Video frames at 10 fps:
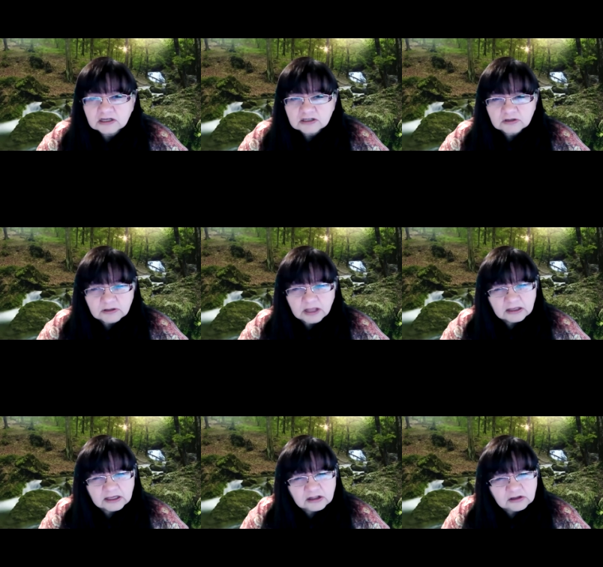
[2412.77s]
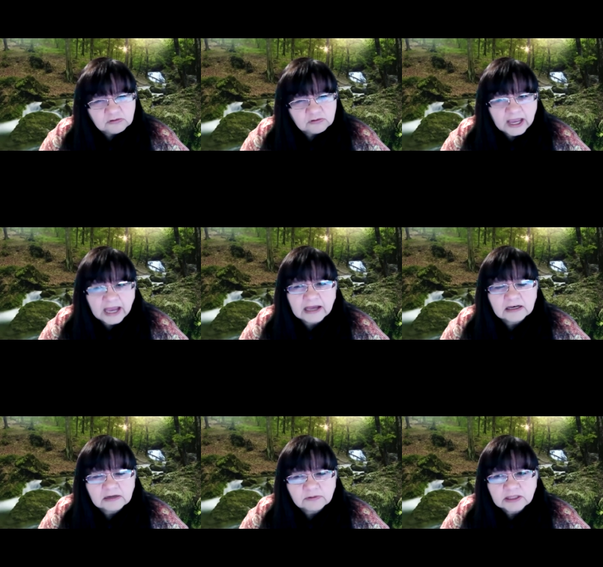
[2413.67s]
So I'll include
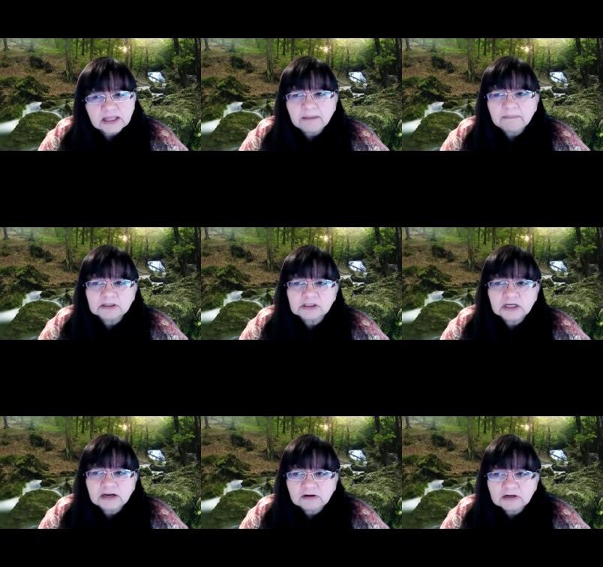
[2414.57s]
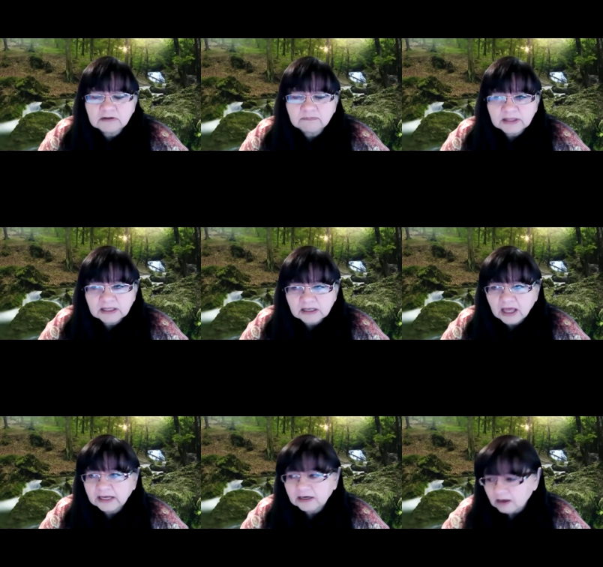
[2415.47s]
that within that budget narrative, but the
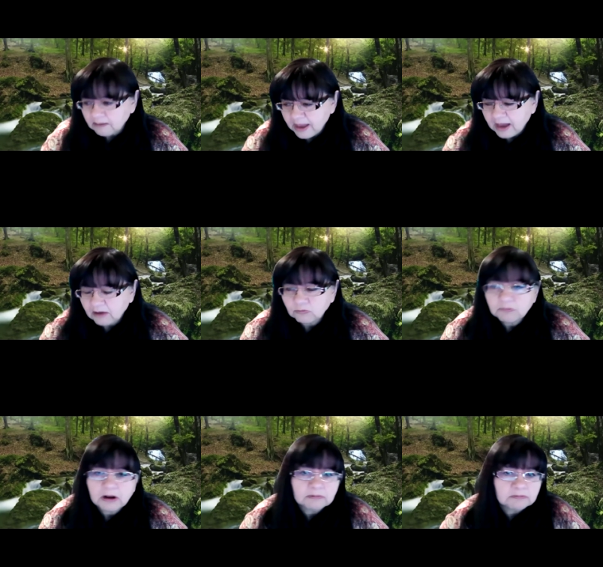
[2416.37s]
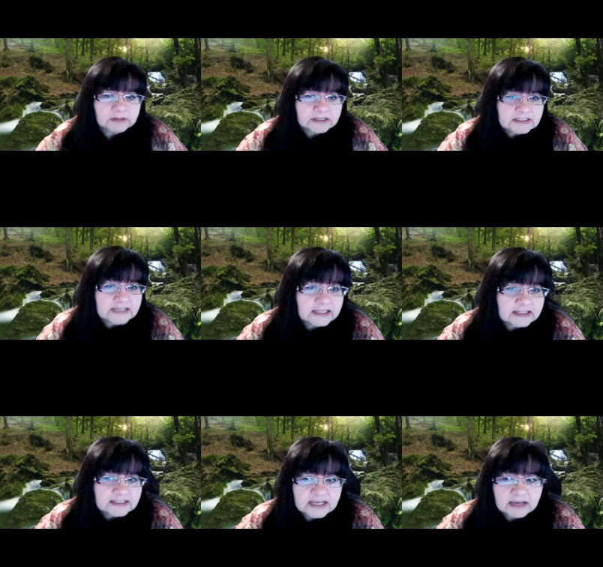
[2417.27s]
line amount will probably stay
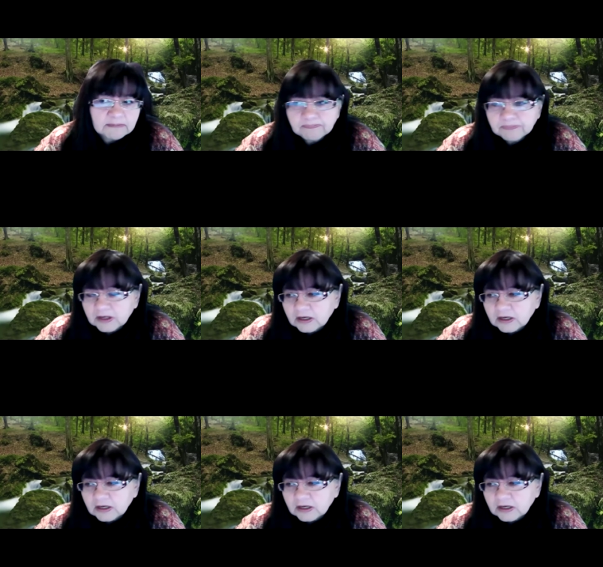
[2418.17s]
the same.